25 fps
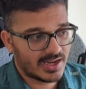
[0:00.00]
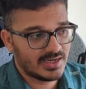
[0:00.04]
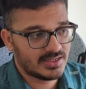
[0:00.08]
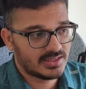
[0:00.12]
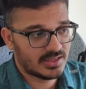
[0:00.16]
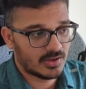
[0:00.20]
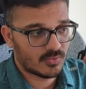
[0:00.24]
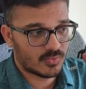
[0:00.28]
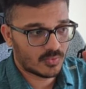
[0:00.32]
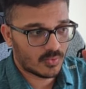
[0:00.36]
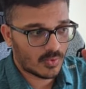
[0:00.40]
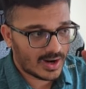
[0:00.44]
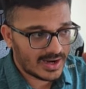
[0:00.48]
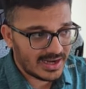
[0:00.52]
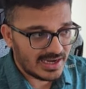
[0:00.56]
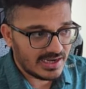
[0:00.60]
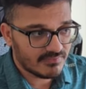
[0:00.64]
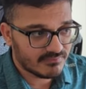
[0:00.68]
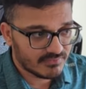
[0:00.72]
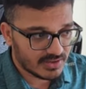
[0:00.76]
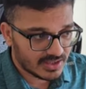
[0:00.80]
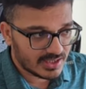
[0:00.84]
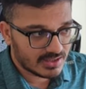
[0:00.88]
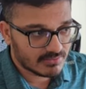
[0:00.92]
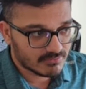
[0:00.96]
the only
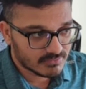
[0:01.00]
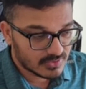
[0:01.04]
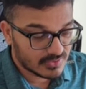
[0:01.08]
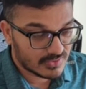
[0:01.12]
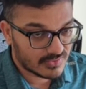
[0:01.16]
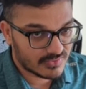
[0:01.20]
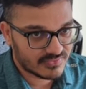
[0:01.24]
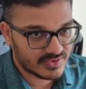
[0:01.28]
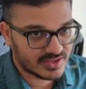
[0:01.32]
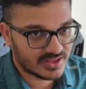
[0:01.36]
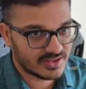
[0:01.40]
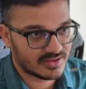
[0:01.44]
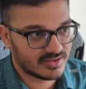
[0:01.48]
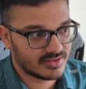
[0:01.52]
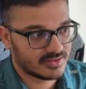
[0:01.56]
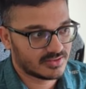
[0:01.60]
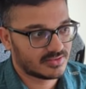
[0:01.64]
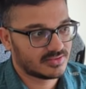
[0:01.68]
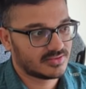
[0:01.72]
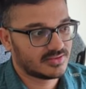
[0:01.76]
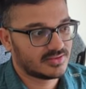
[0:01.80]
winning move here